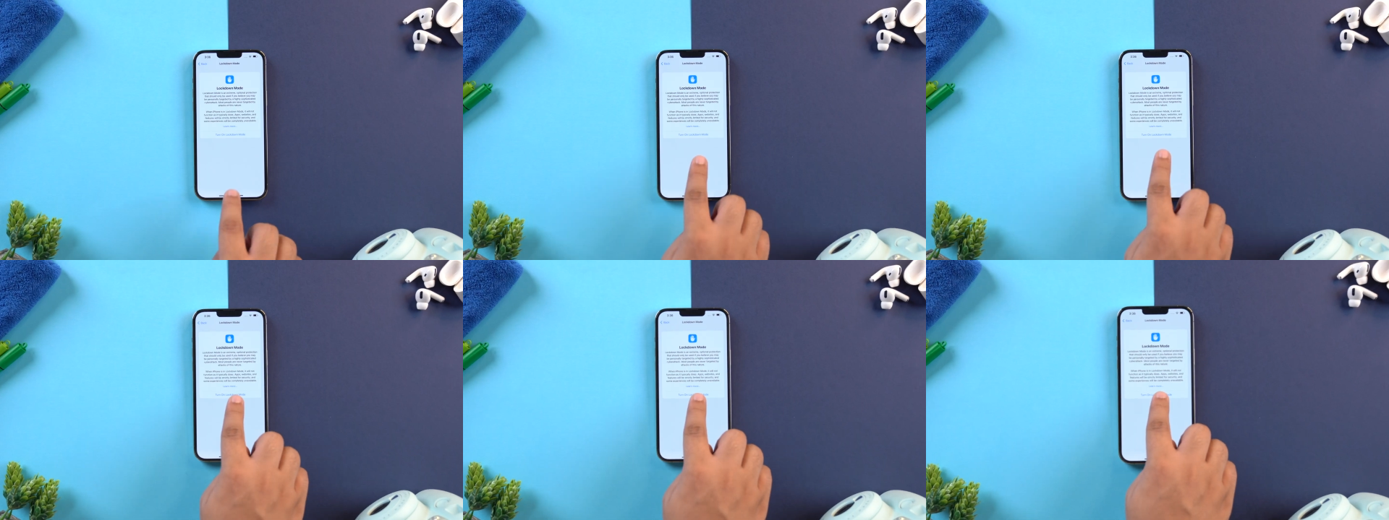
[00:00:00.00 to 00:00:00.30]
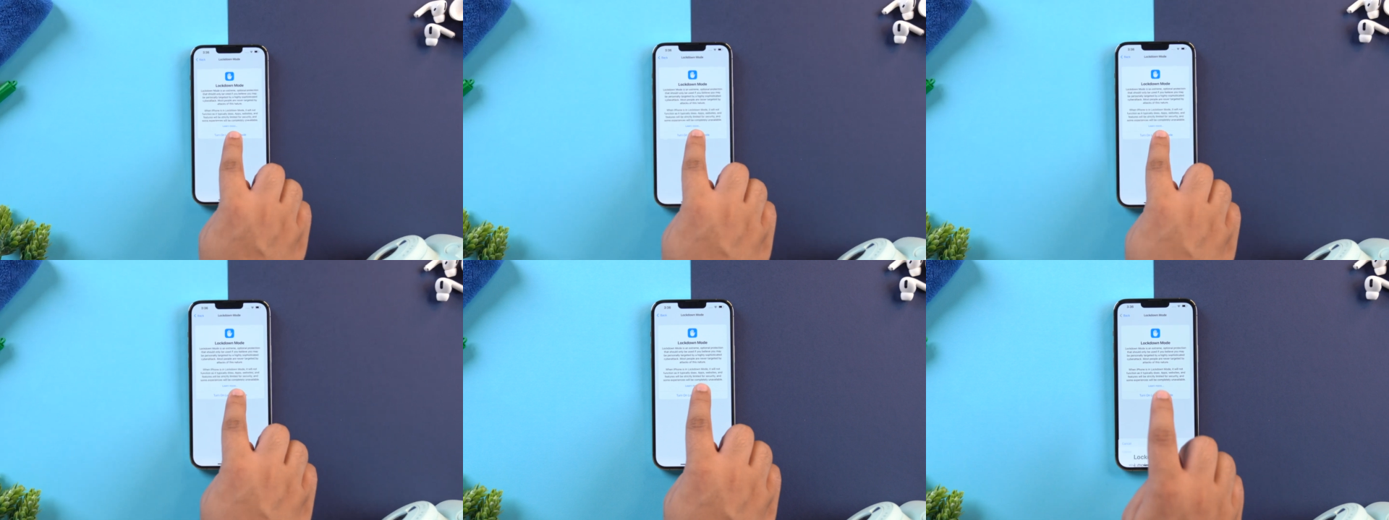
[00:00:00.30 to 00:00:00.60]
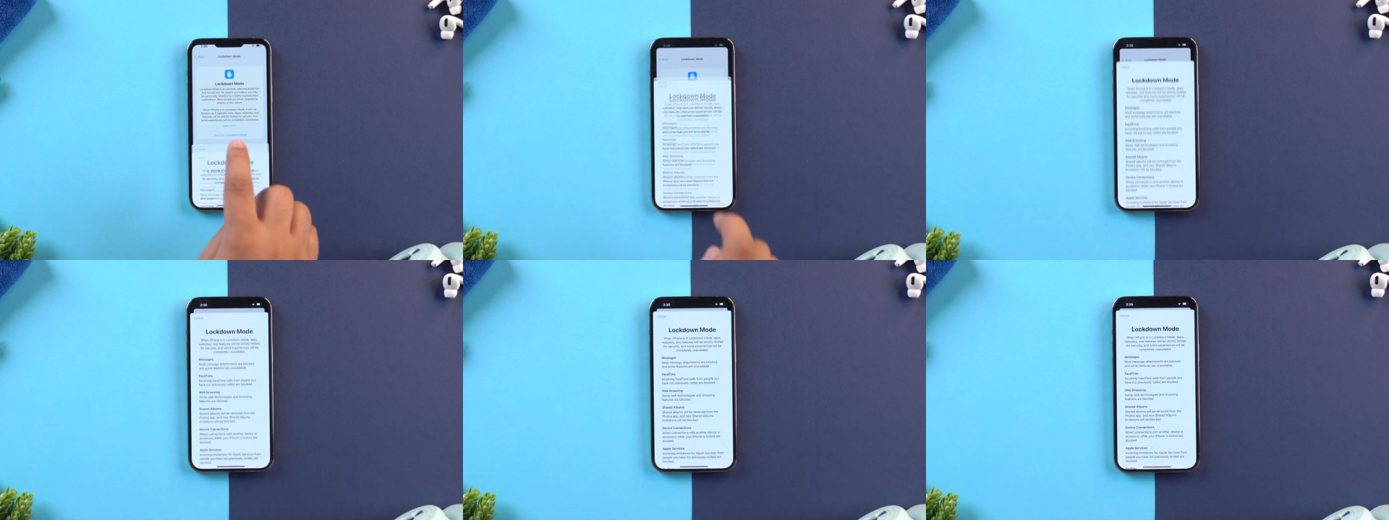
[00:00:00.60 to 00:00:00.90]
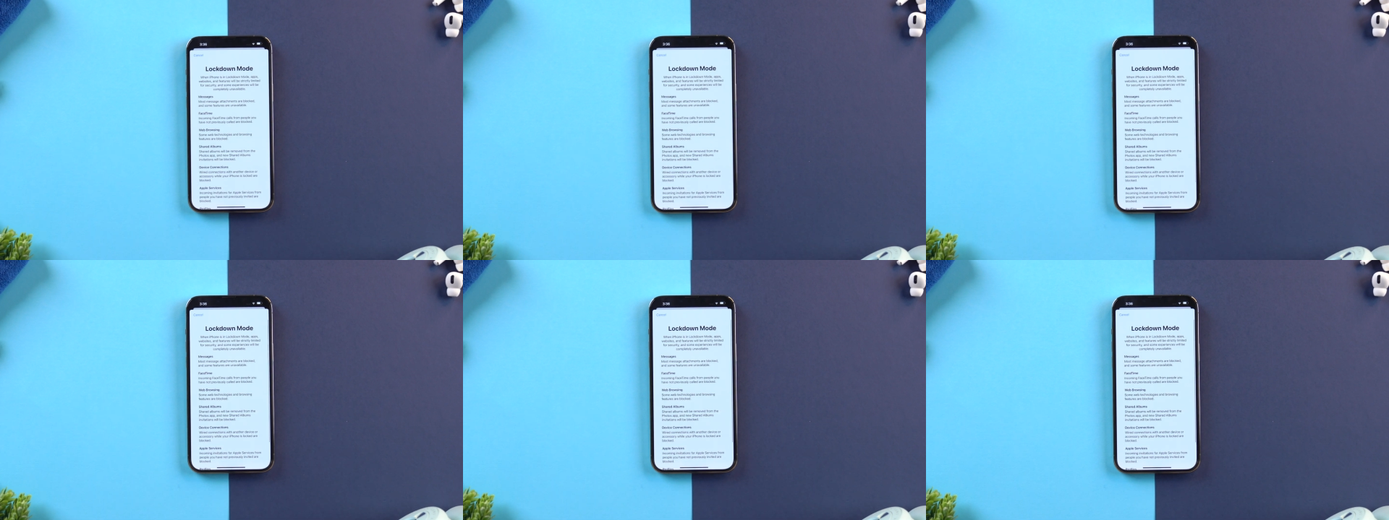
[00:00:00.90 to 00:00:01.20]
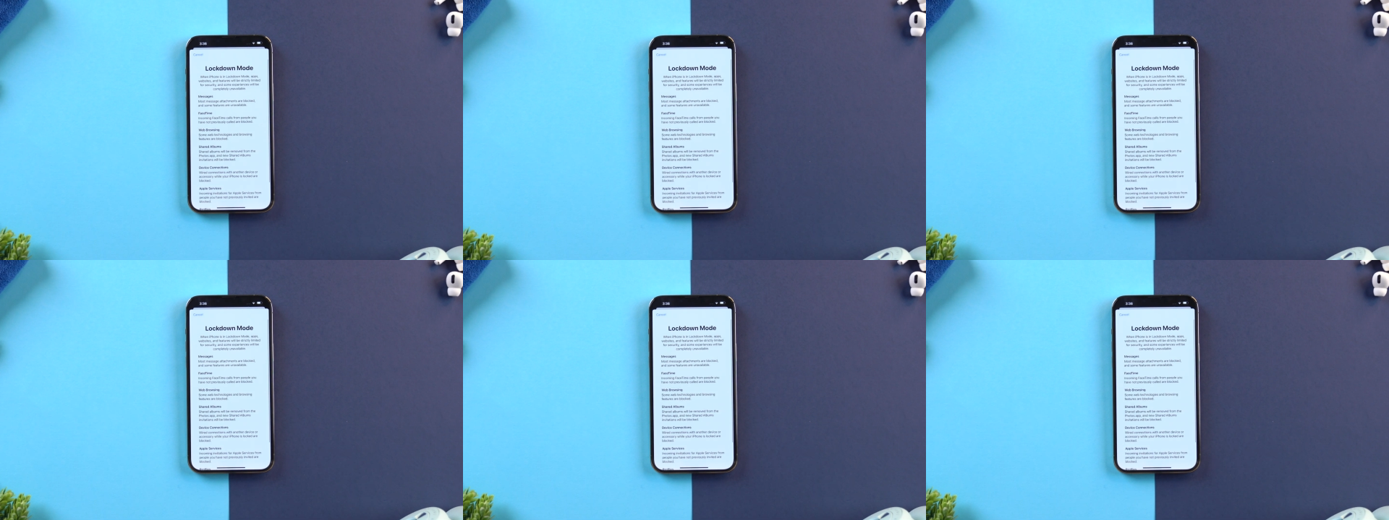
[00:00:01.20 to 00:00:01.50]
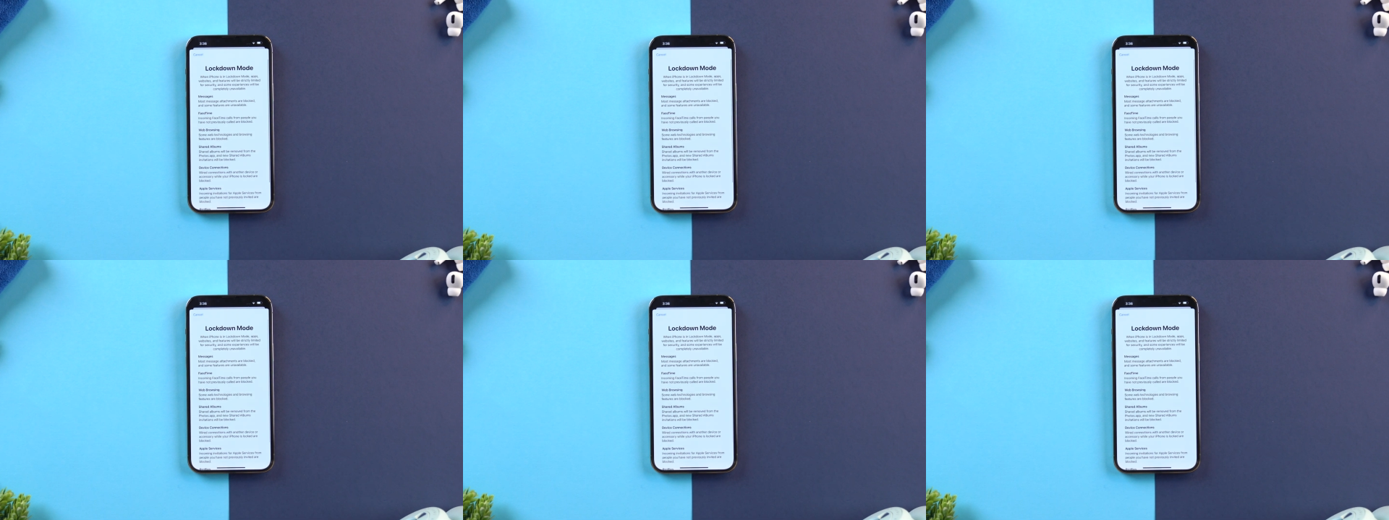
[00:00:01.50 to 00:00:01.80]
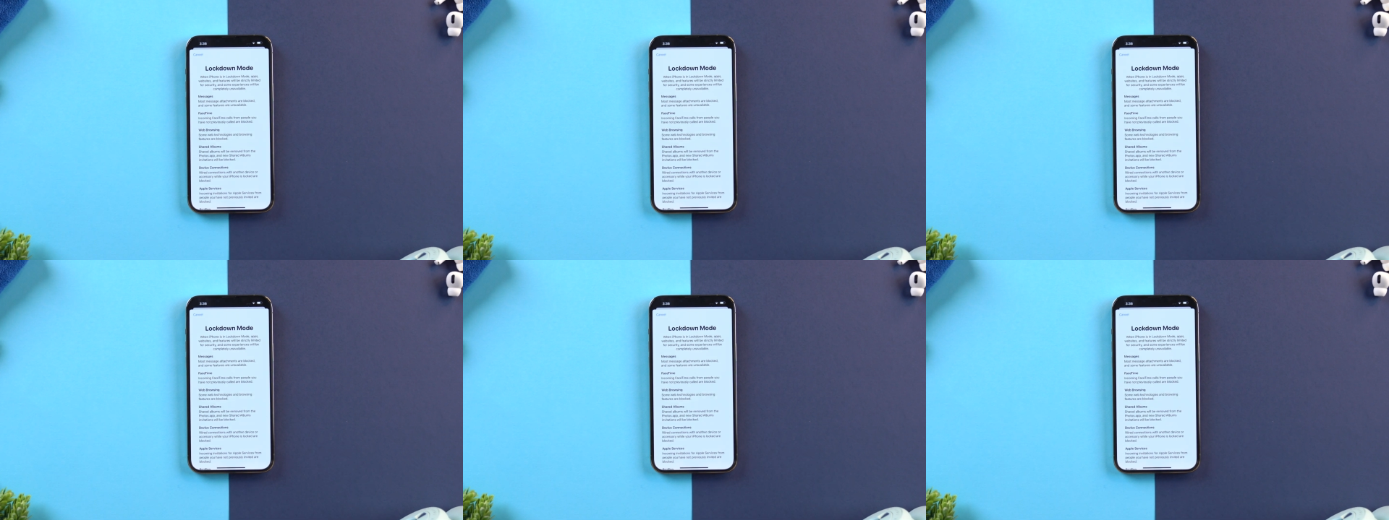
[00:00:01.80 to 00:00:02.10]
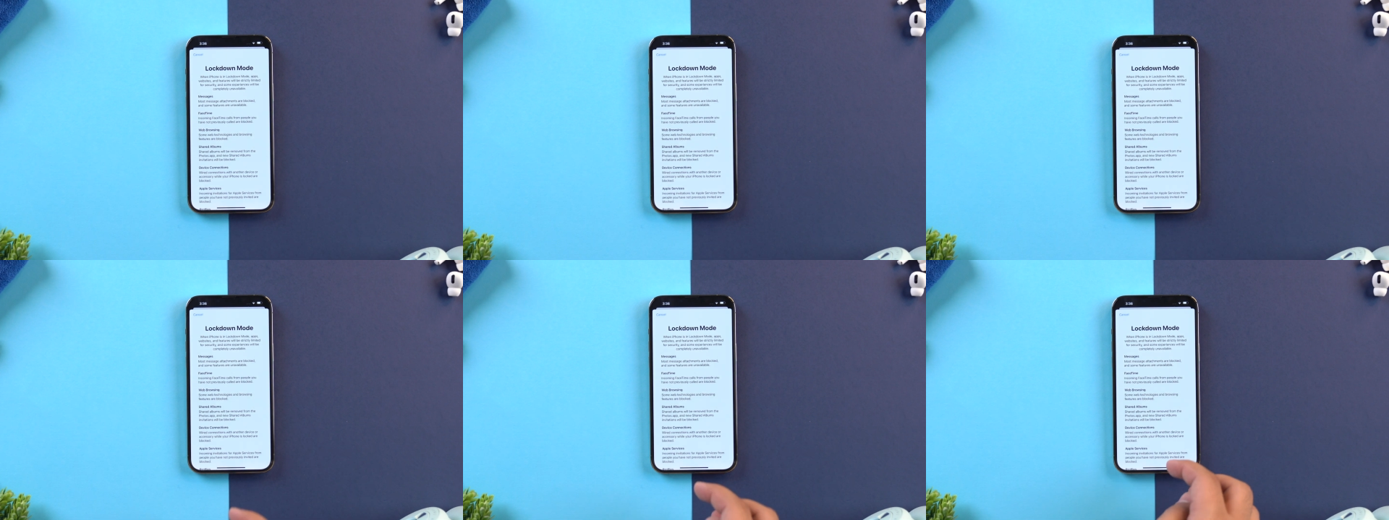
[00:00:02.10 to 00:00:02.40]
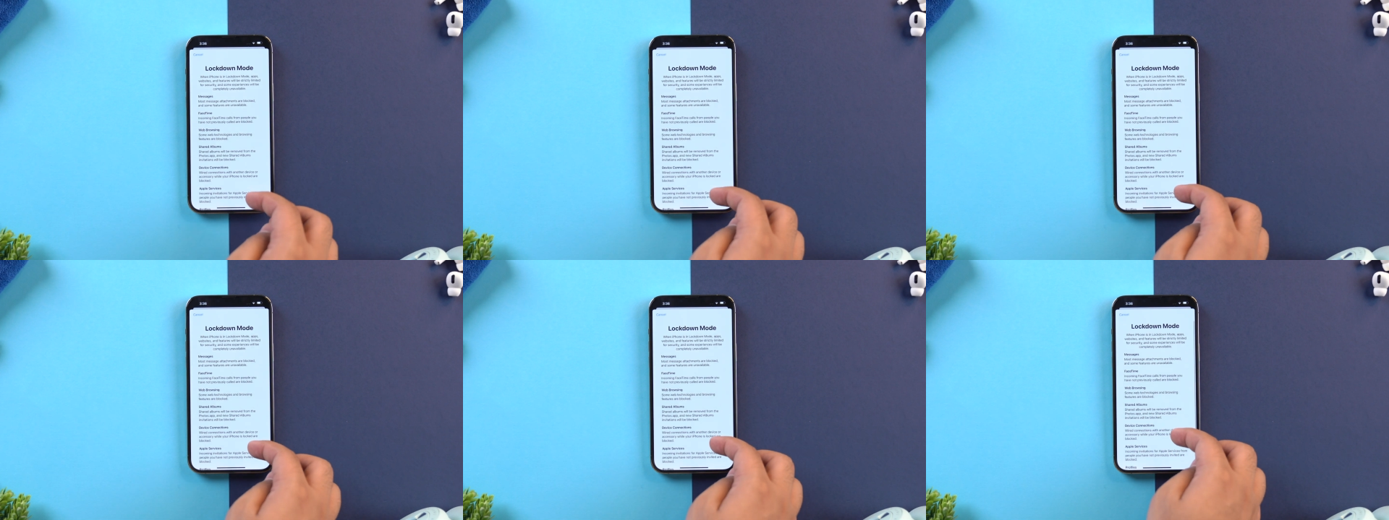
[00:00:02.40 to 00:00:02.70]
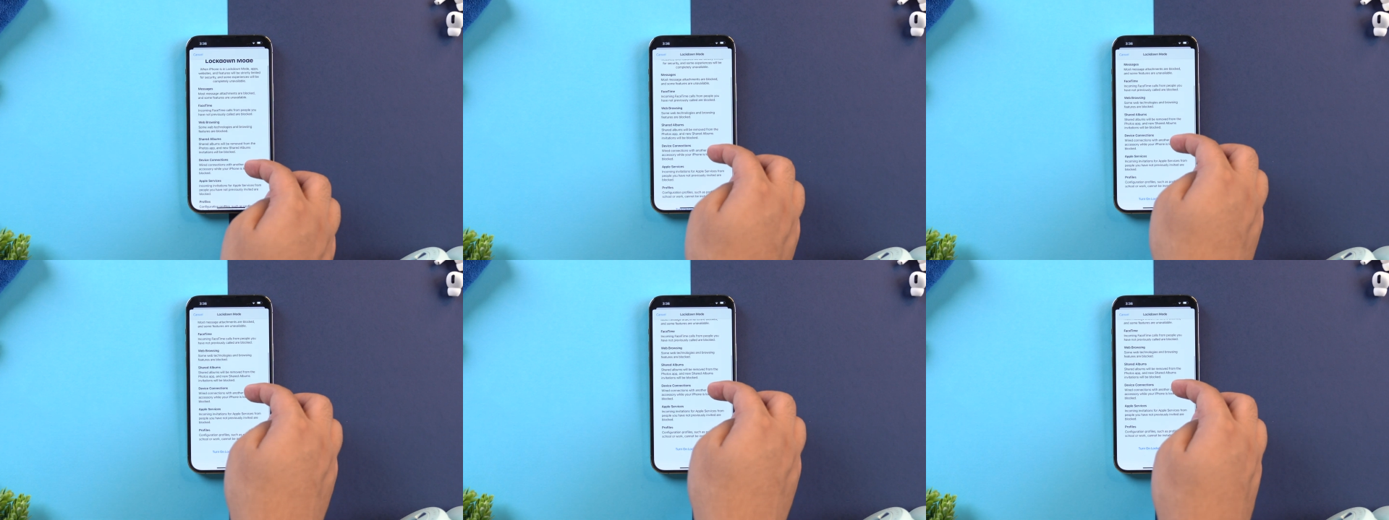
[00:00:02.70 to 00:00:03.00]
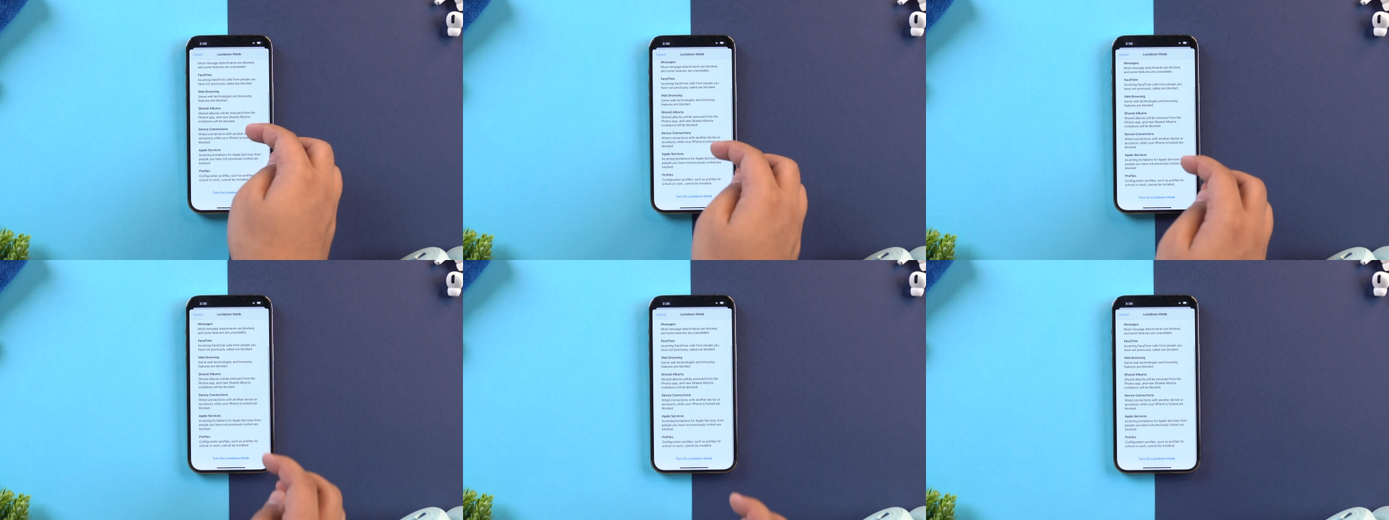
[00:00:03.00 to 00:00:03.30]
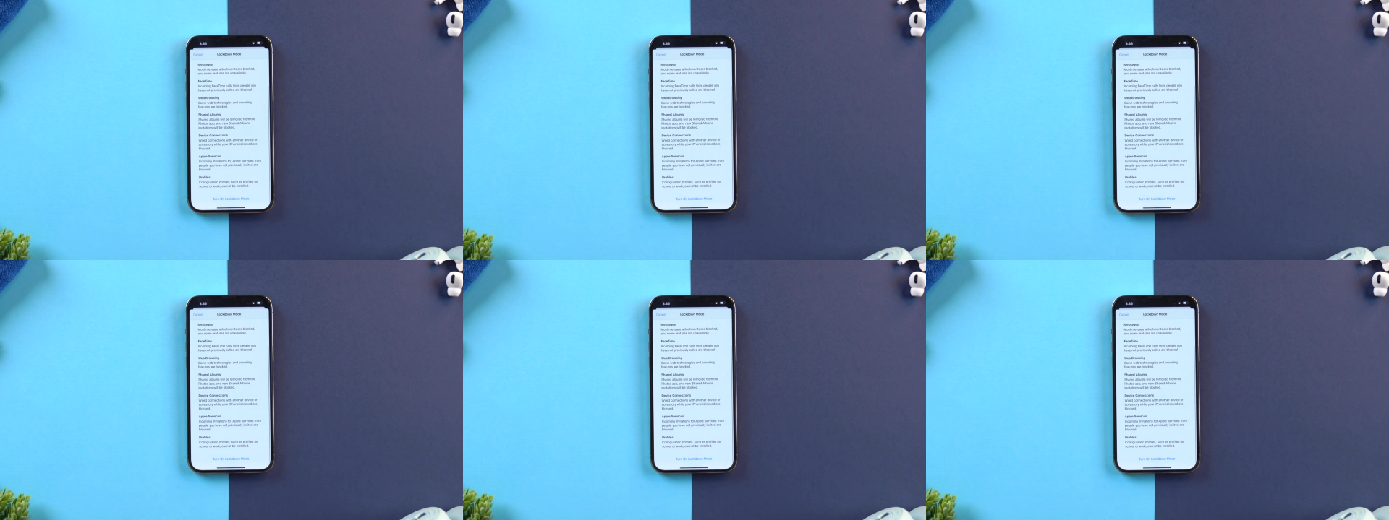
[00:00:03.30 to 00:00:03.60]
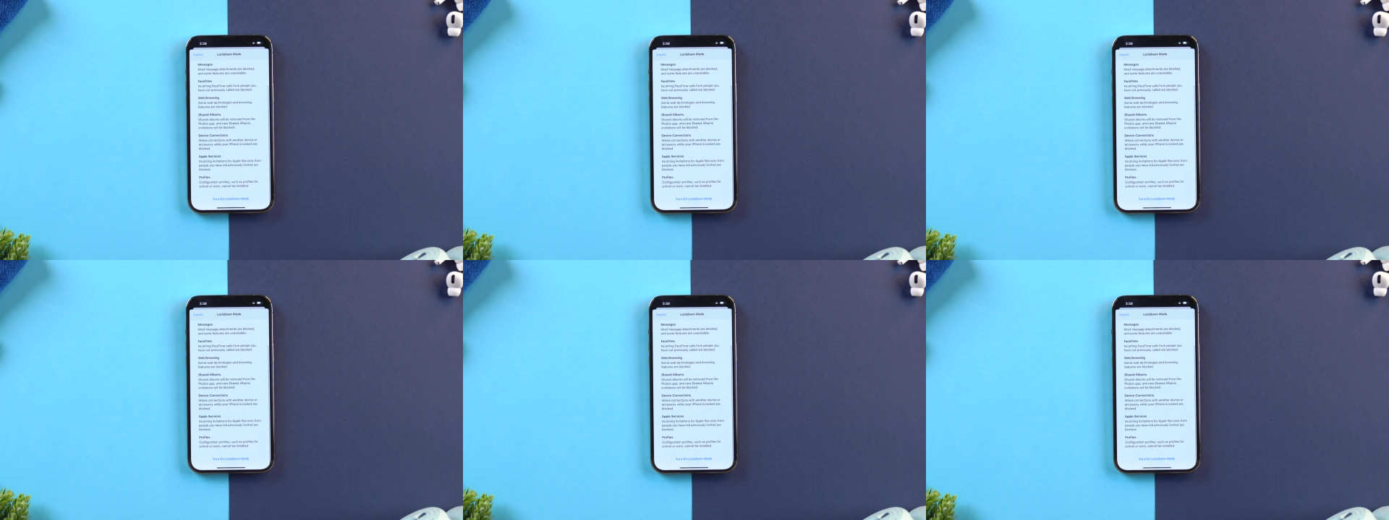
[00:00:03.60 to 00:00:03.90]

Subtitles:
[unreadable: no face in view]